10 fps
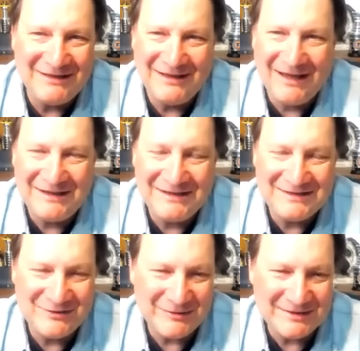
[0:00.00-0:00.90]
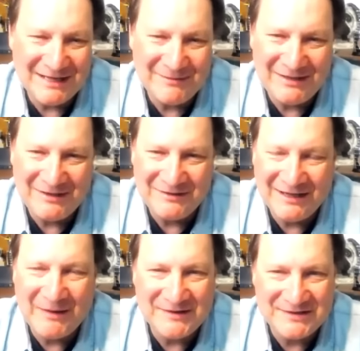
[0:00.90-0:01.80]
And it's true, isn't it? I mean, you think
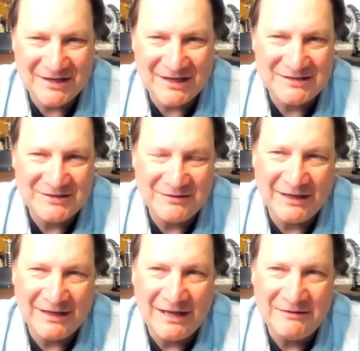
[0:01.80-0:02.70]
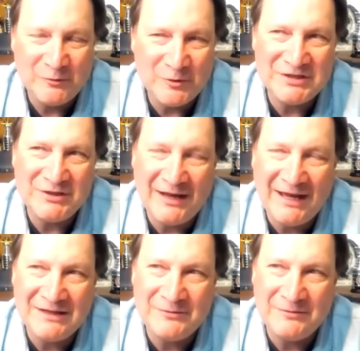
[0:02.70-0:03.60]
about the sauce, and you're like, and of course in your head,
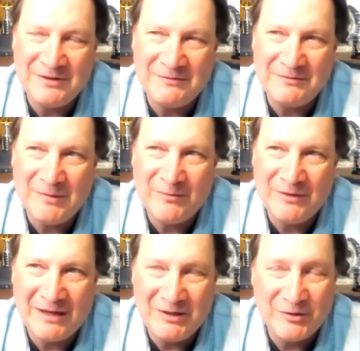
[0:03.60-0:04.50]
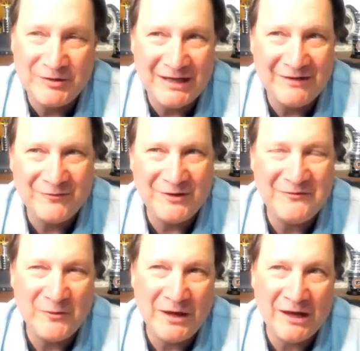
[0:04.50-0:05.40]
you remember that you could get it free for a
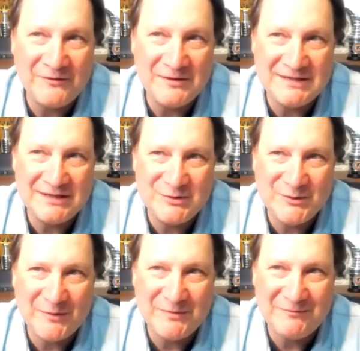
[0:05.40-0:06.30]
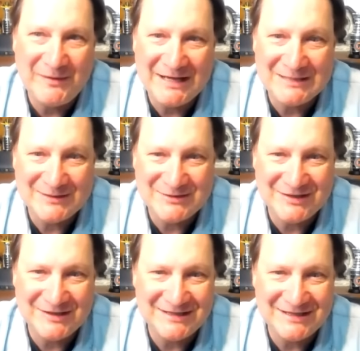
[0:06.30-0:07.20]
while if you said 2 all beef patty, special
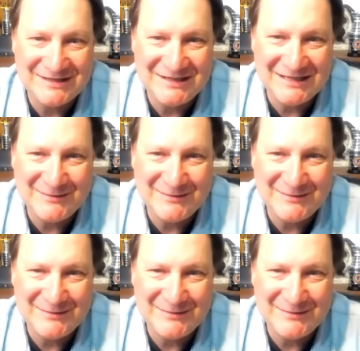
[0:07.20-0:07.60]
sauce, lettuce, cheese, pickles,